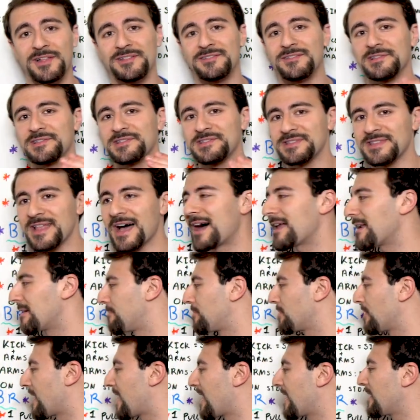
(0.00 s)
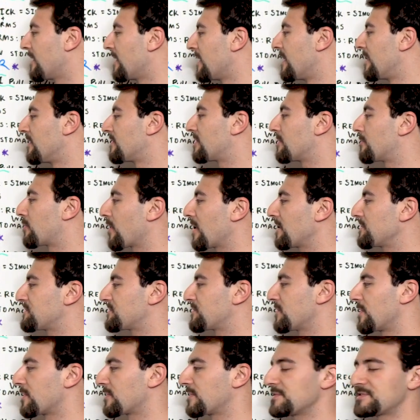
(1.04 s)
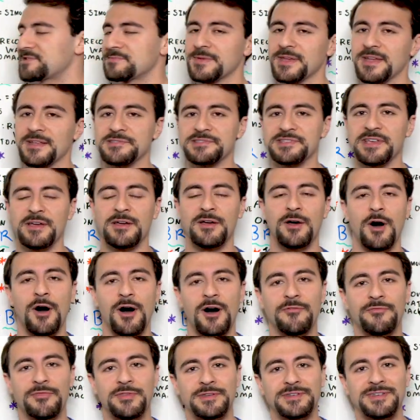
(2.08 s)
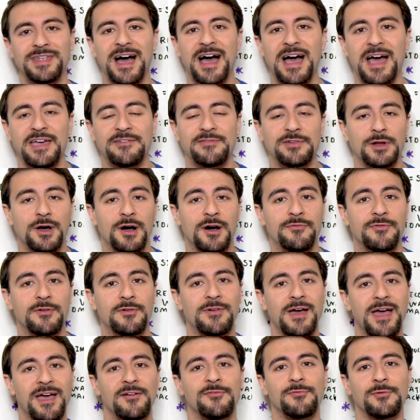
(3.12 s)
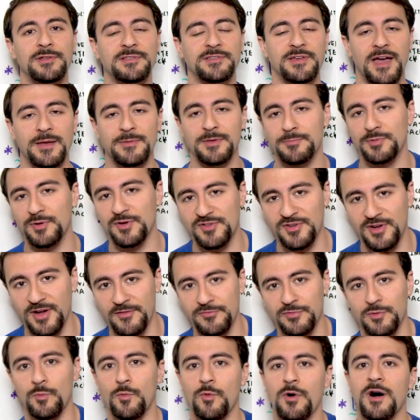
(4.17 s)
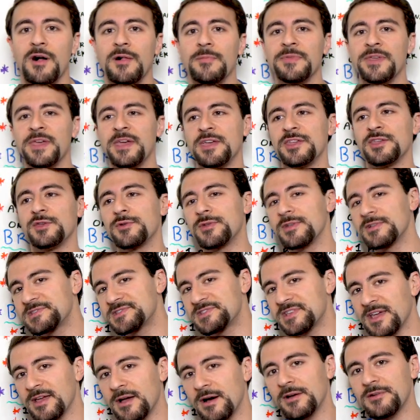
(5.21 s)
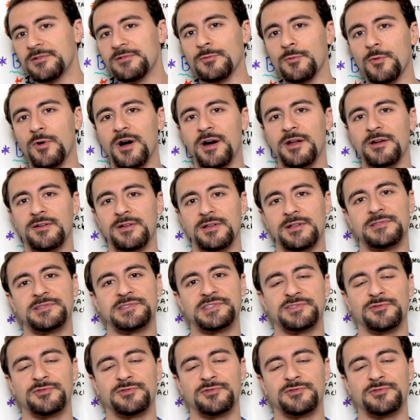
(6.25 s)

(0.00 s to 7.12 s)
It does not apply to breaststroke. This means off the dive and off of every time you push off the wall, you can stay underwater in